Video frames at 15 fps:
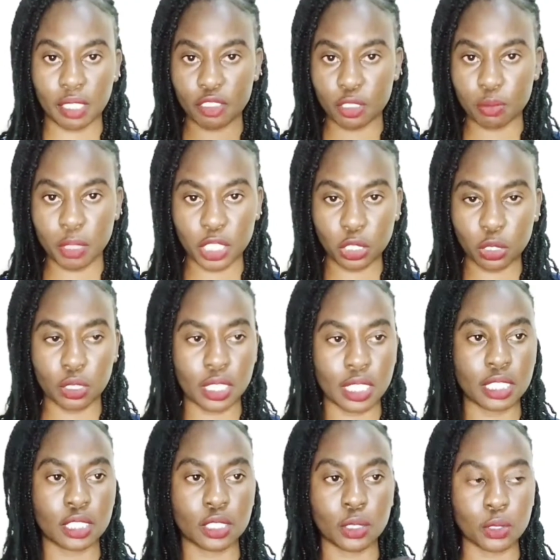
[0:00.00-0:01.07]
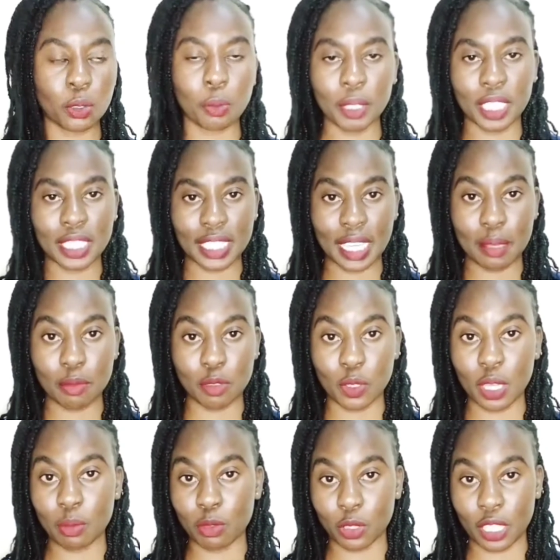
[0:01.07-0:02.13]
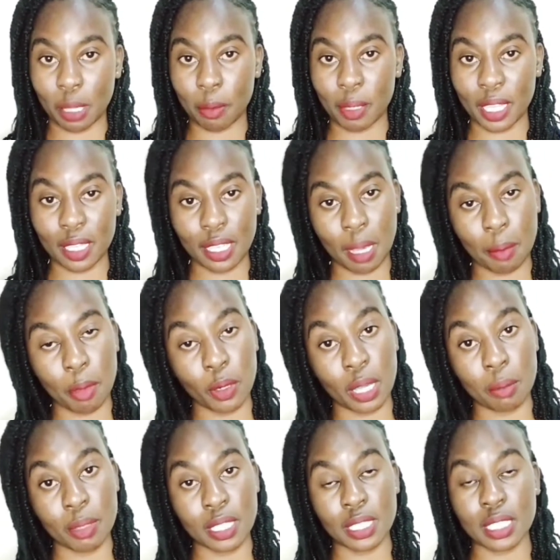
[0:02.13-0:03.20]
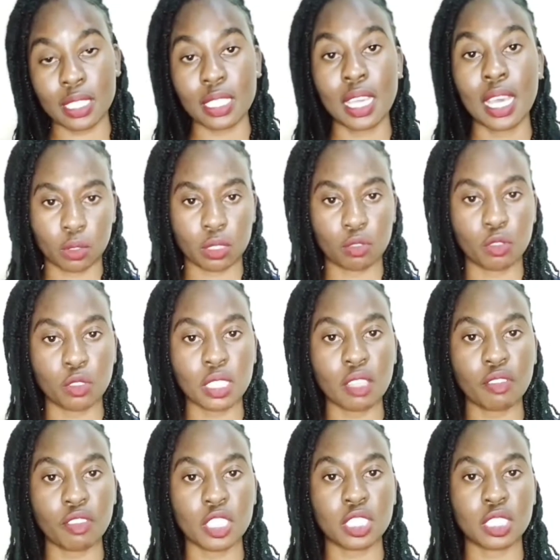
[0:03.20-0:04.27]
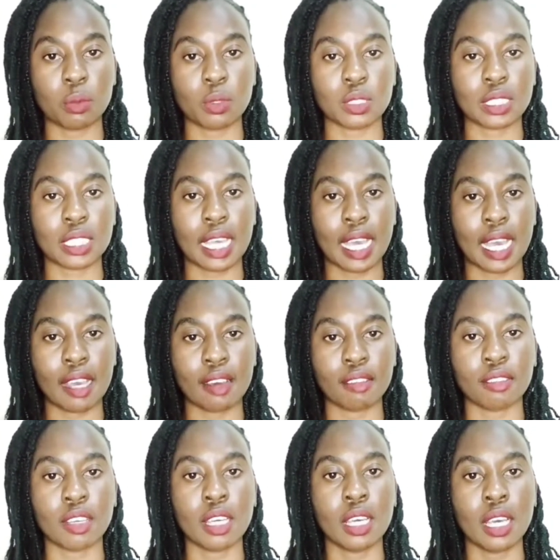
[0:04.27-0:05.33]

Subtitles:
I've mentioned this so many times when I'm talking about diabetes. Fruits and vegetables have